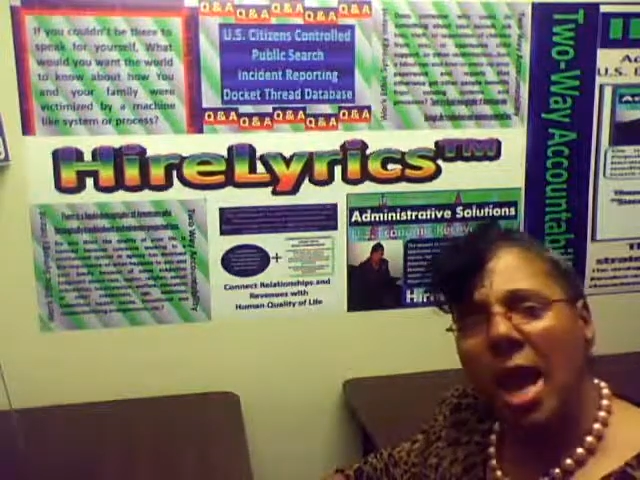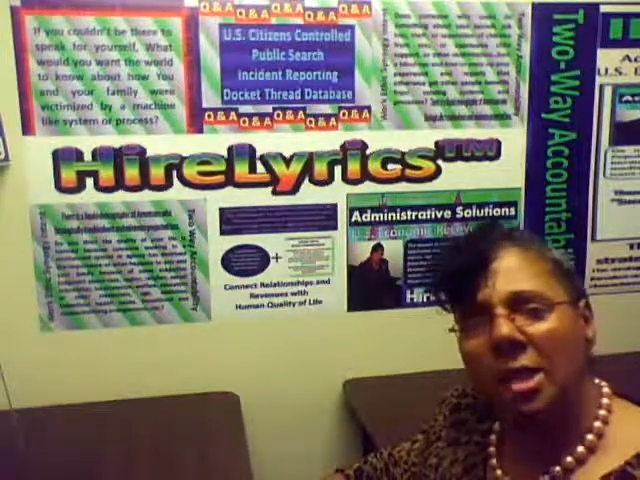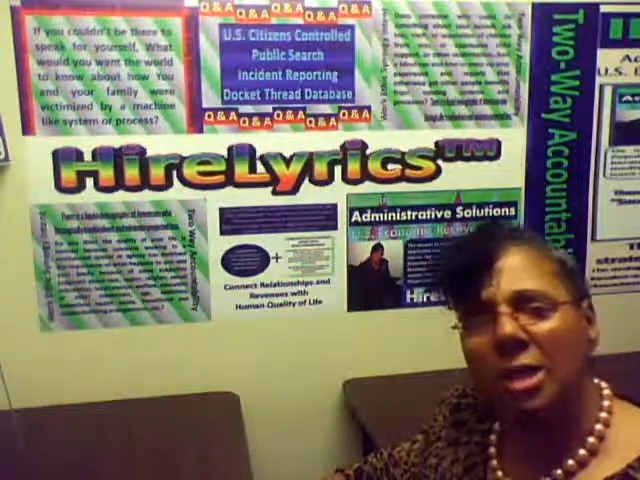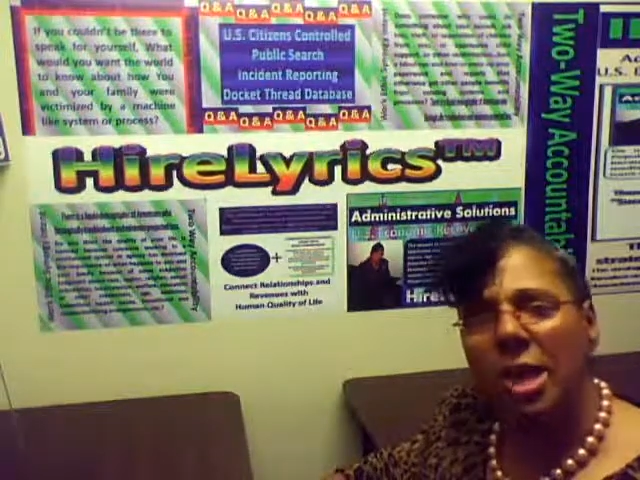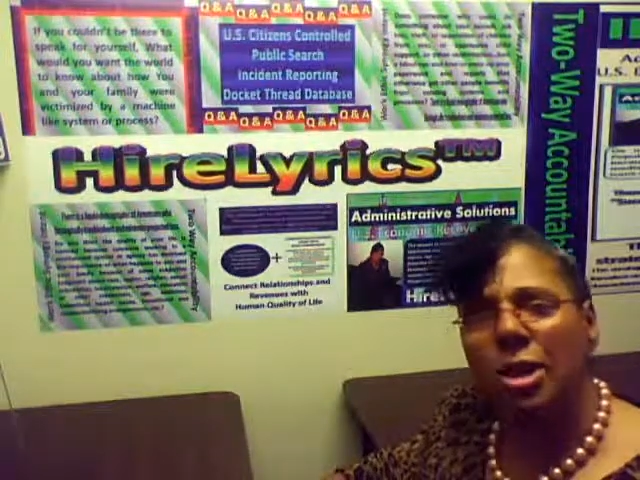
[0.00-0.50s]

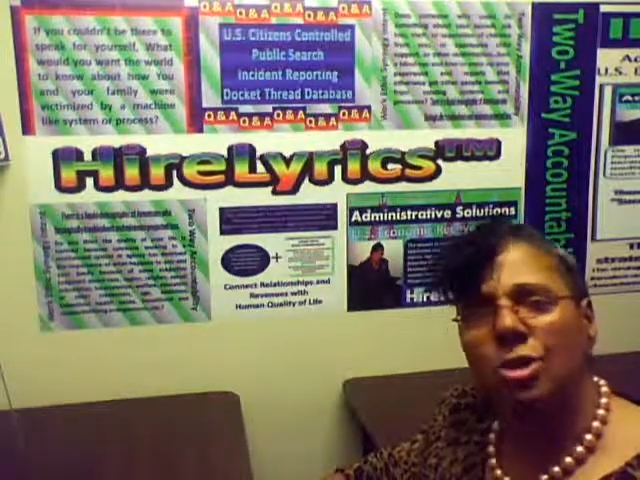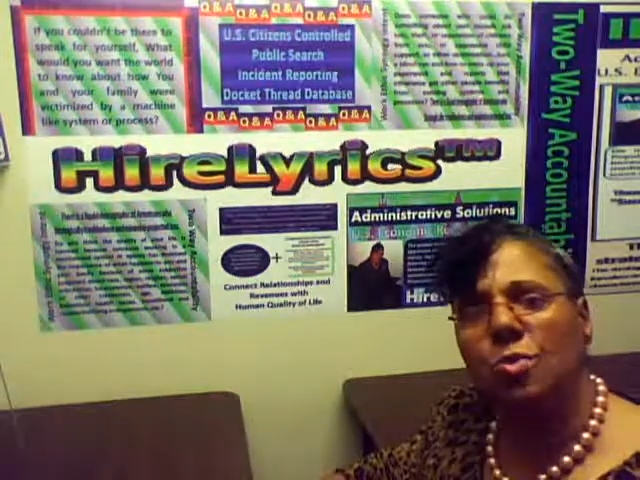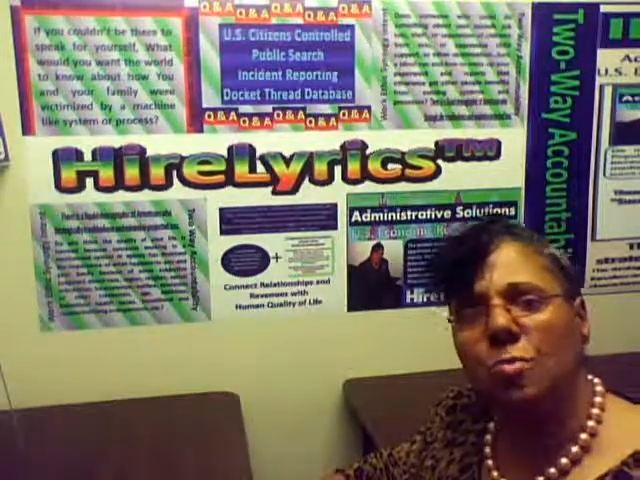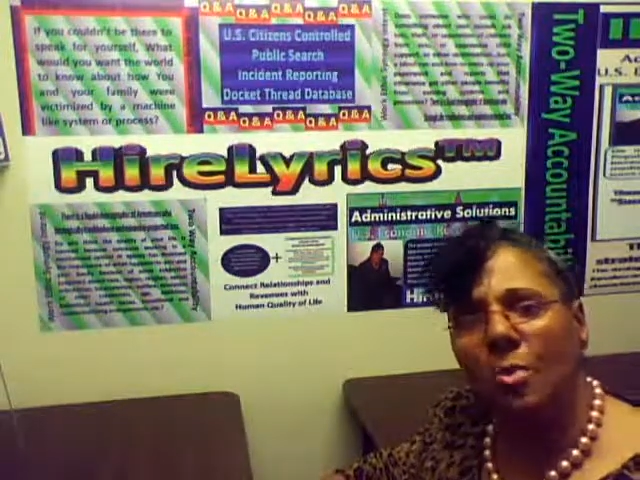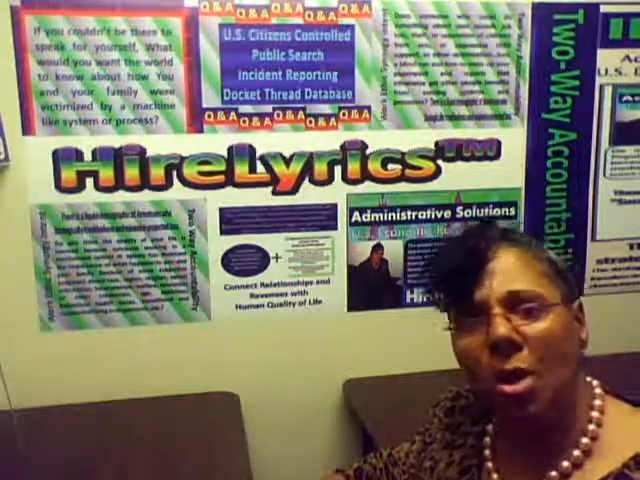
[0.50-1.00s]
and say that
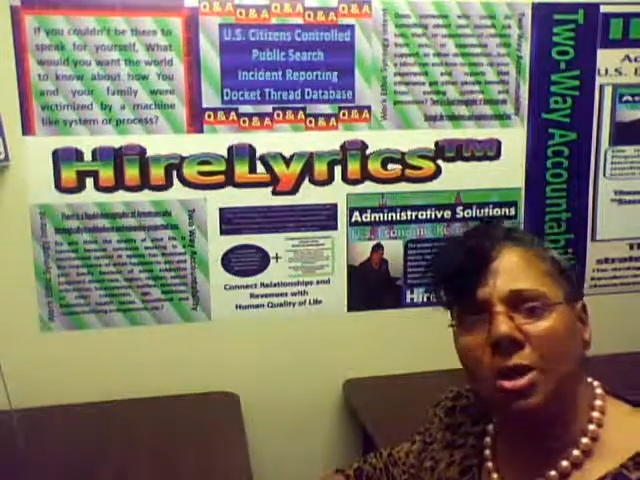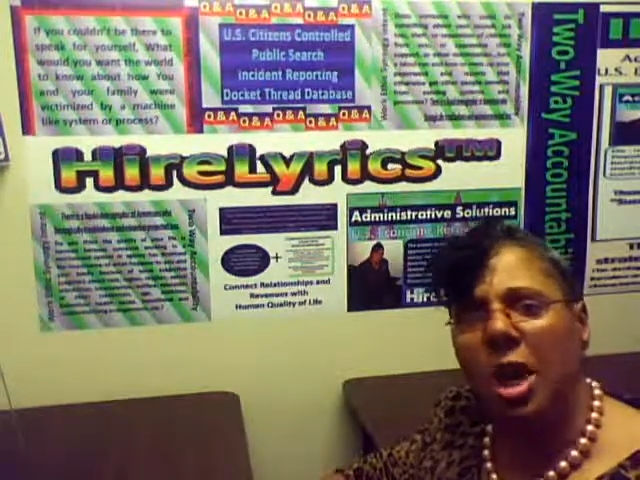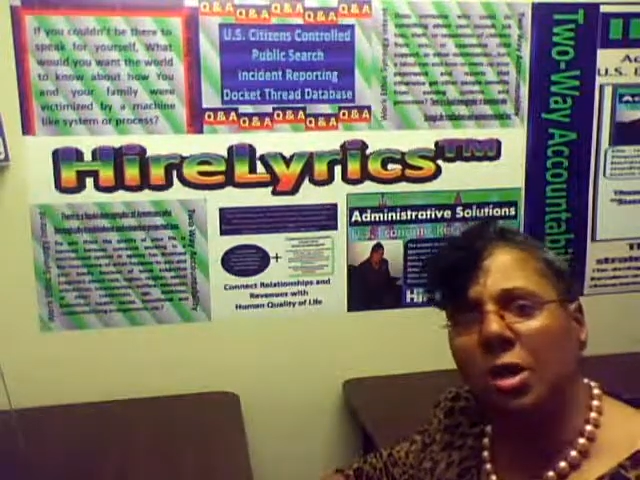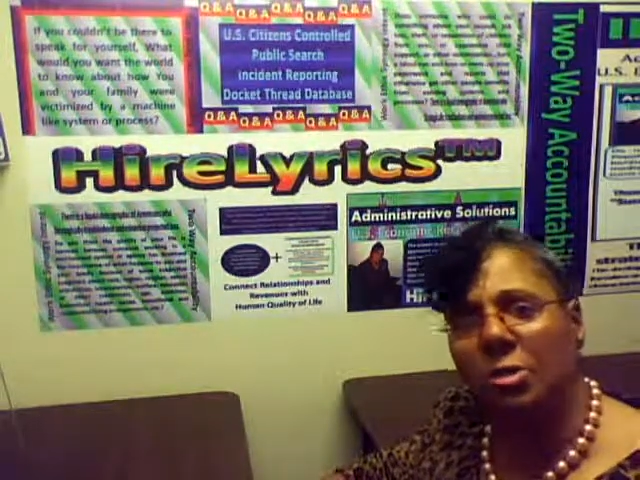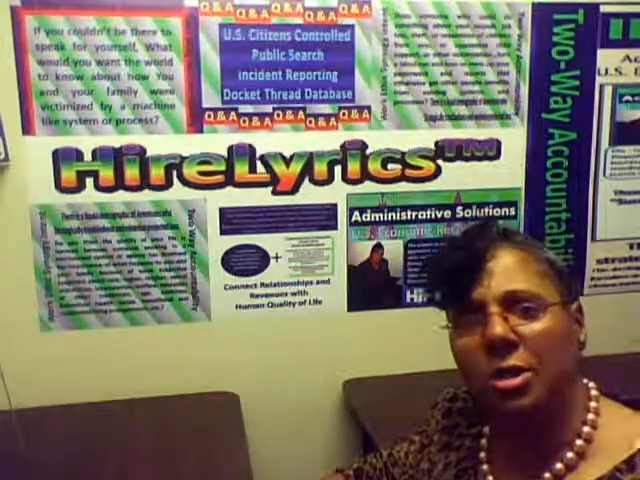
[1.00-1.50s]
you bought
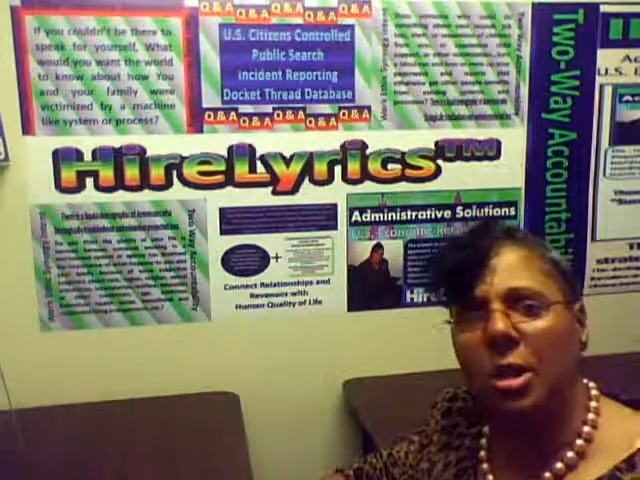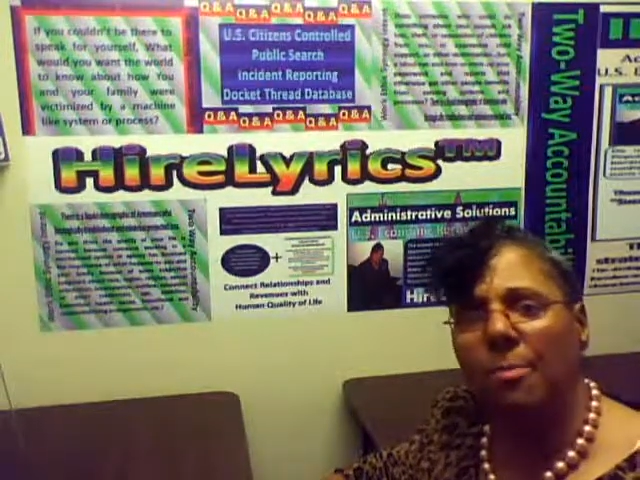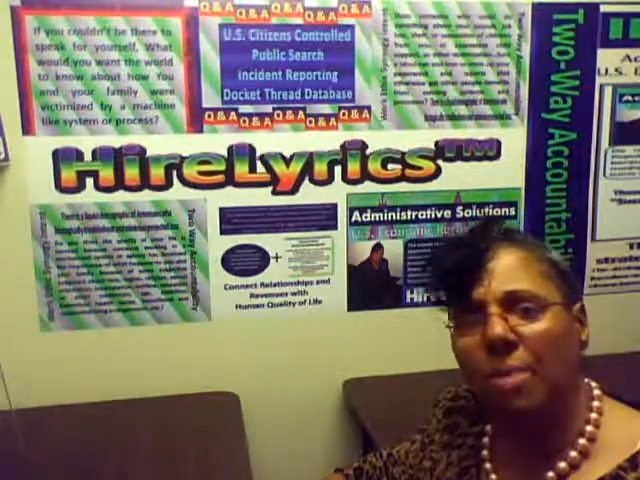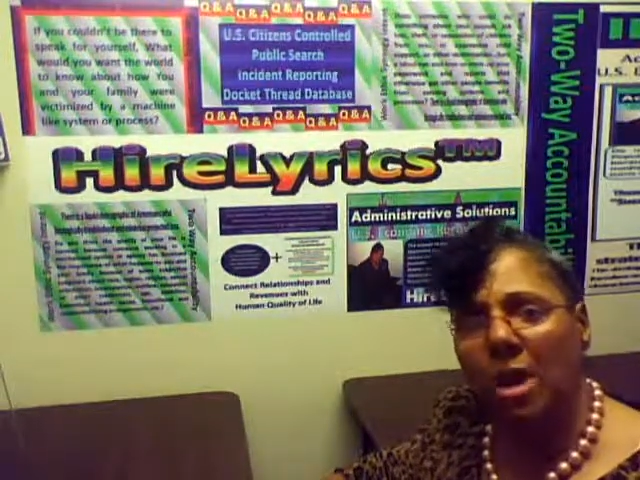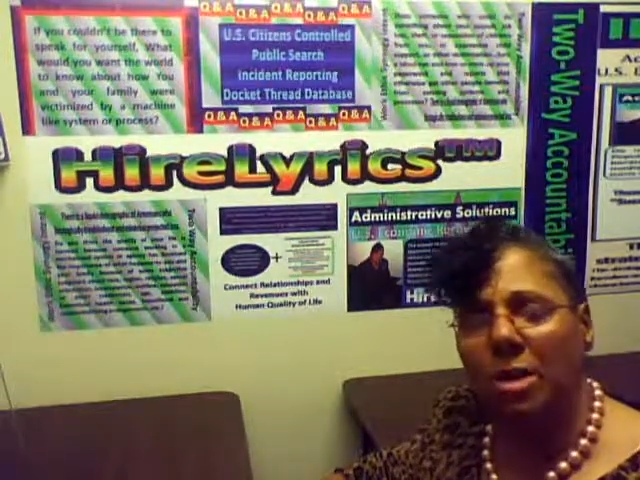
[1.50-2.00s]
not only their
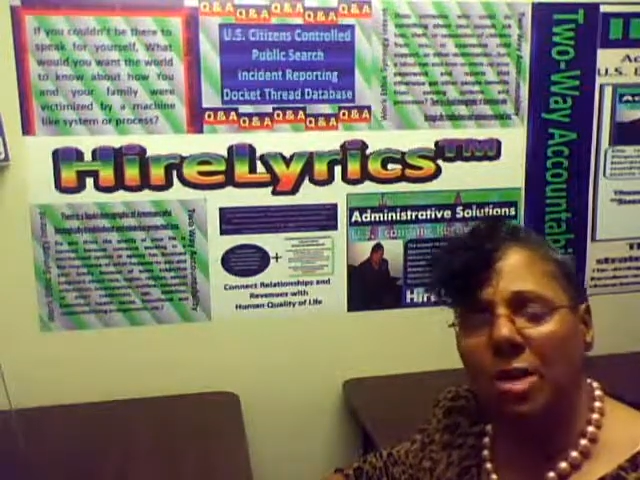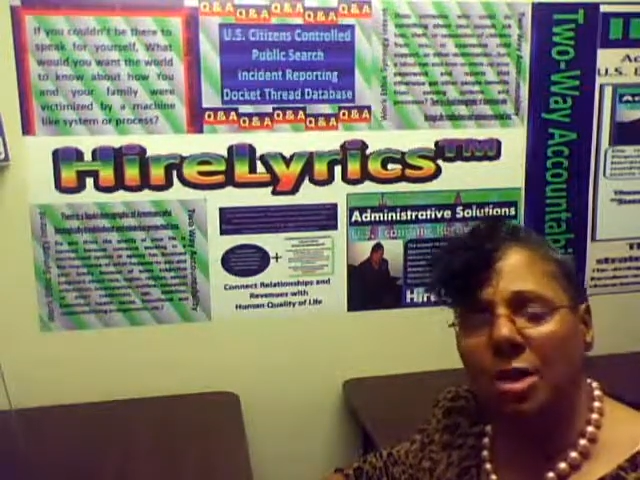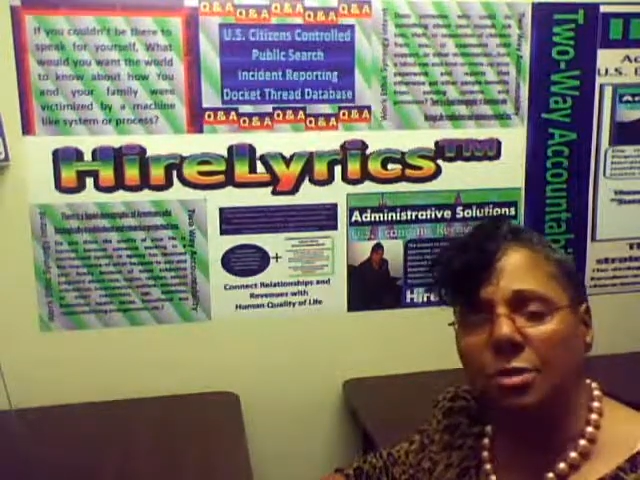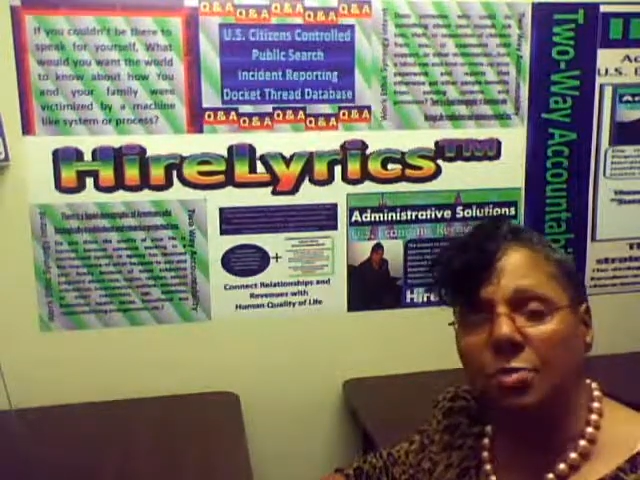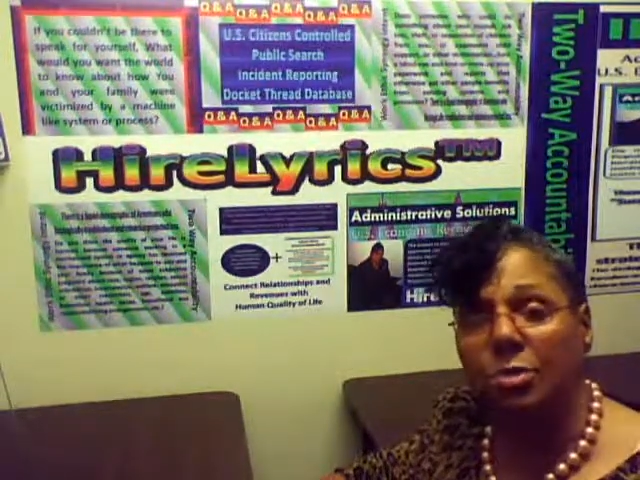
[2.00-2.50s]
product
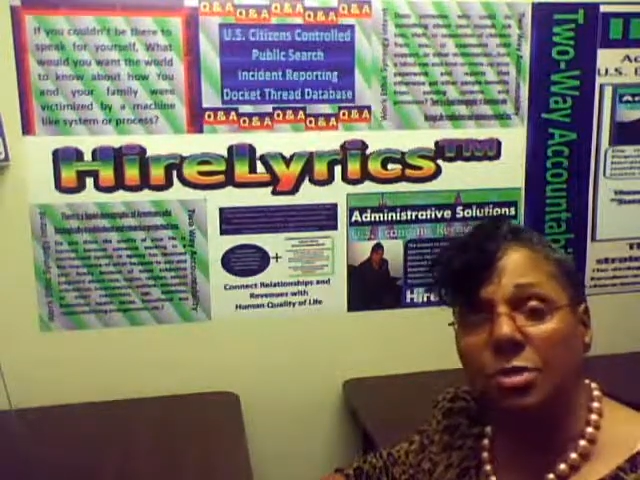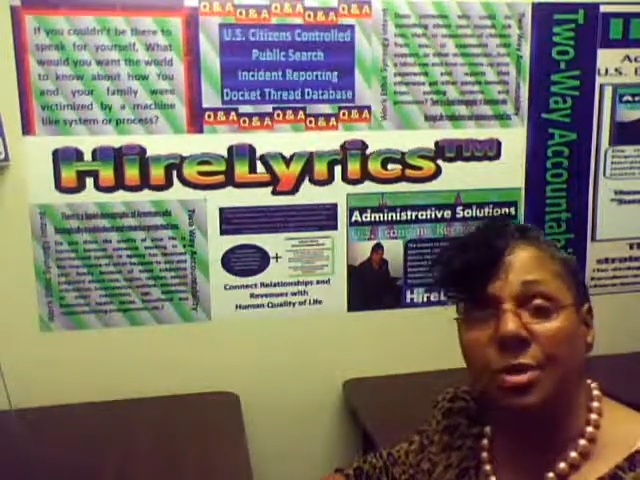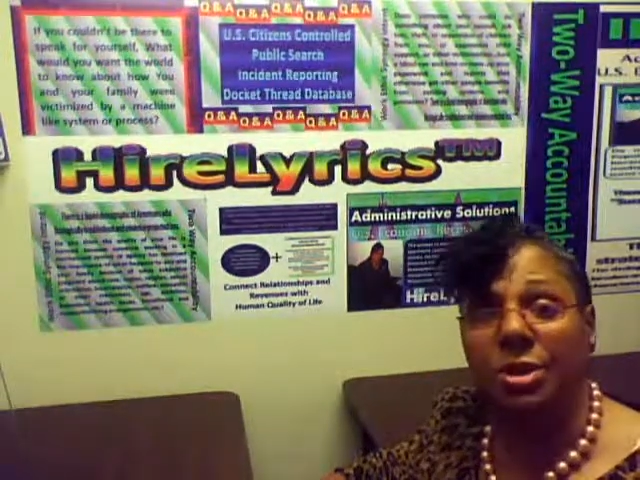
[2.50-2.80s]
contribution,